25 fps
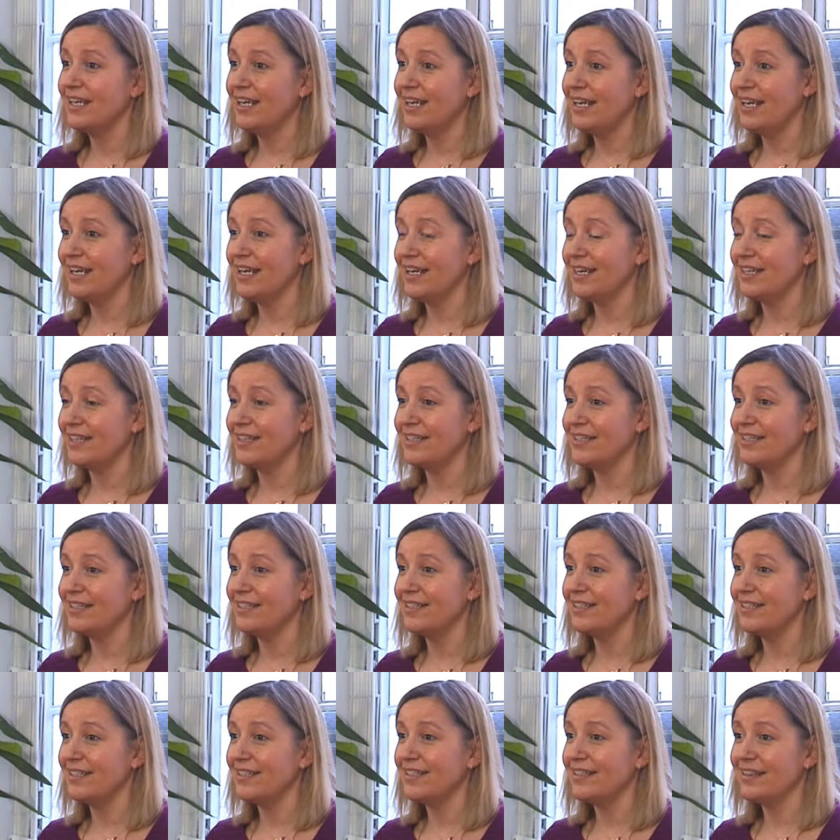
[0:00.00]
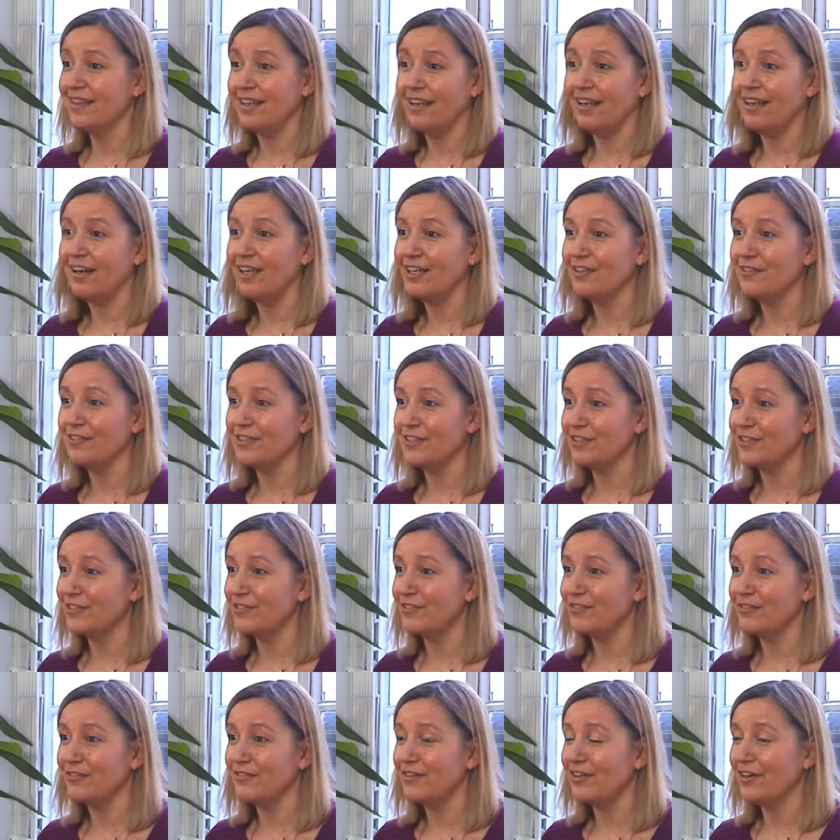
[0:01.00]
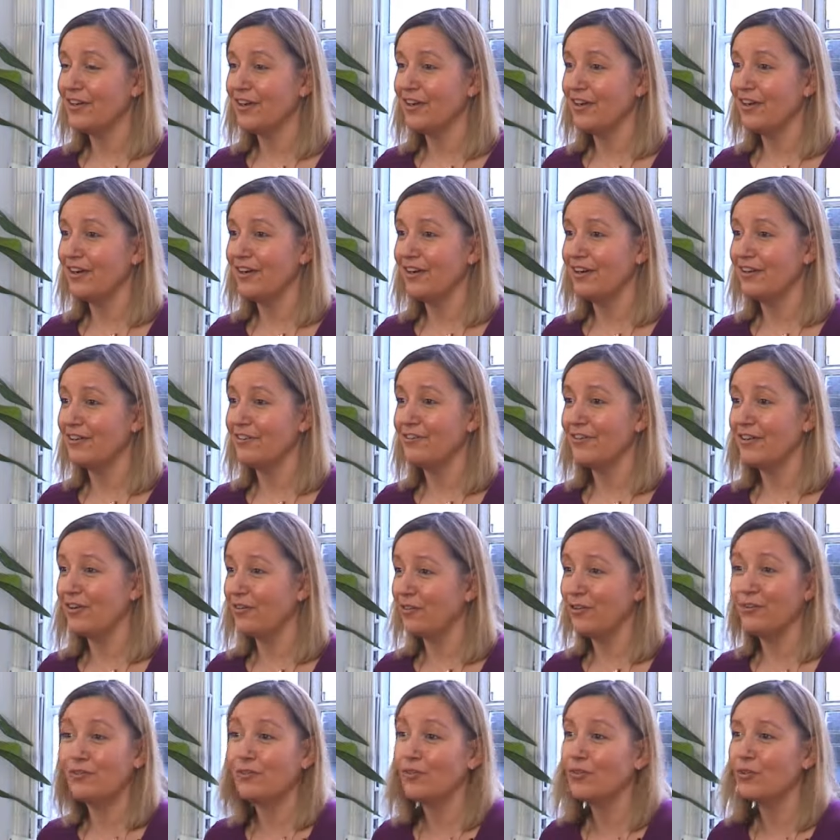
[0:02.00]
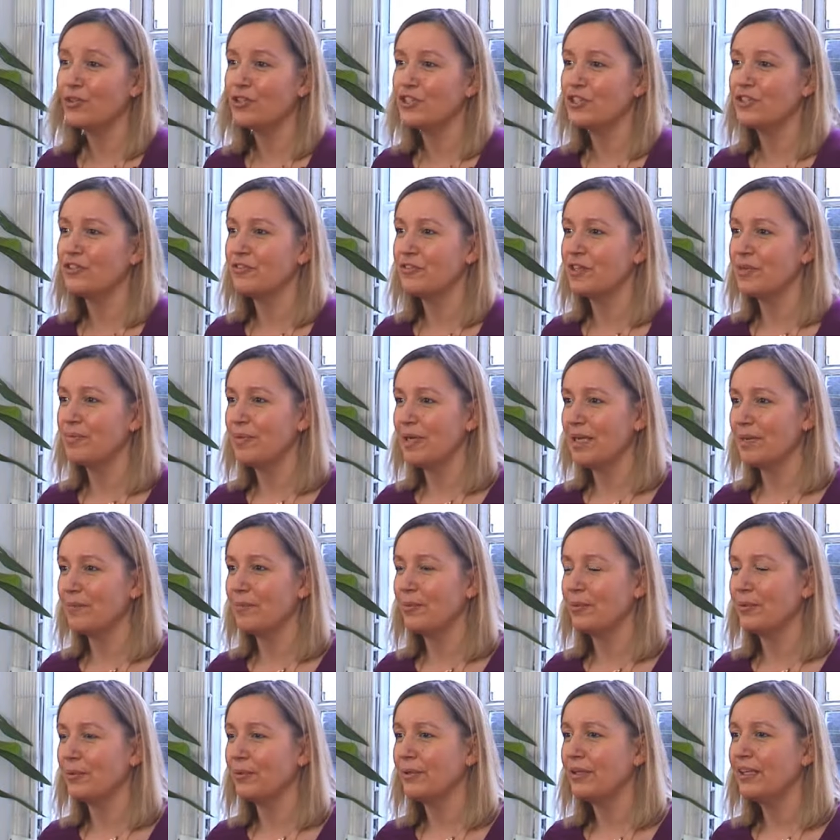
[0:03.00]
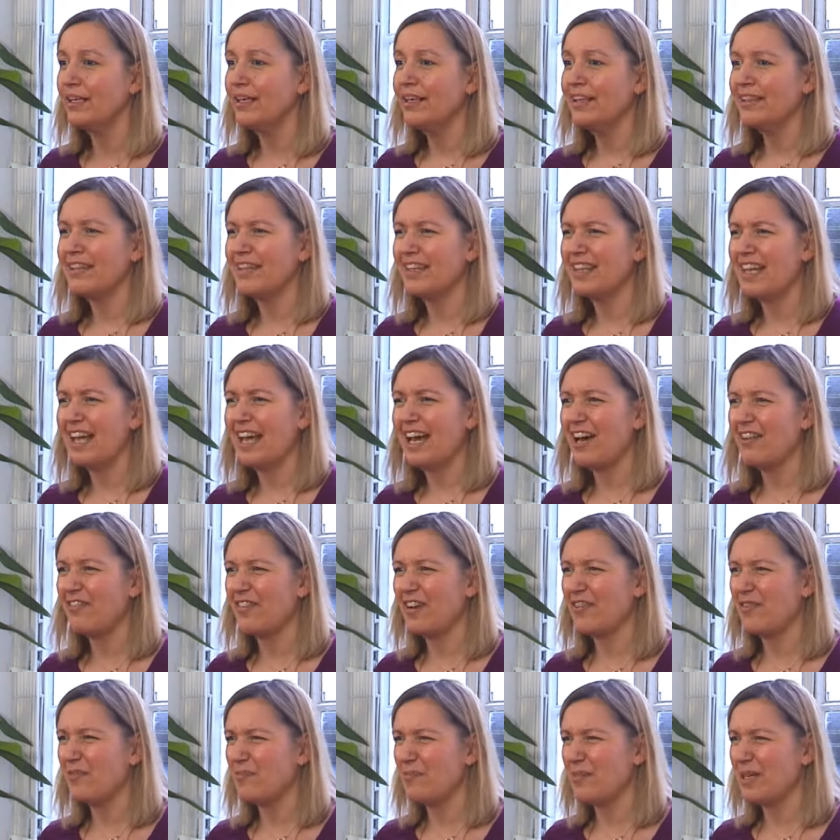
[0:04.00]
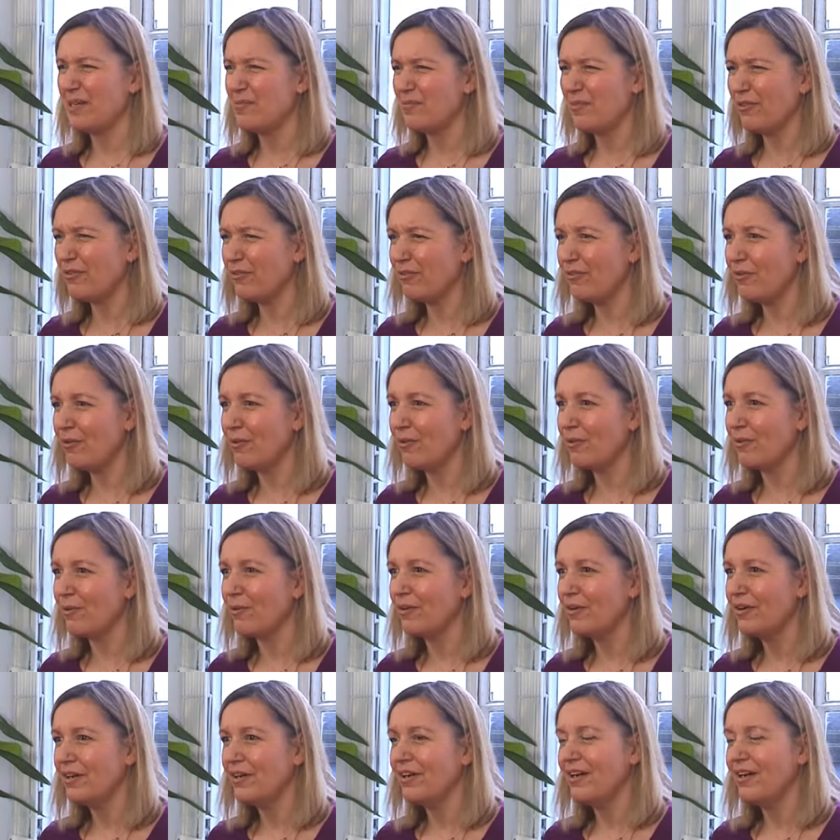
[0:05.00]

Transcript: in the lives of ordinary people than they have ever been before.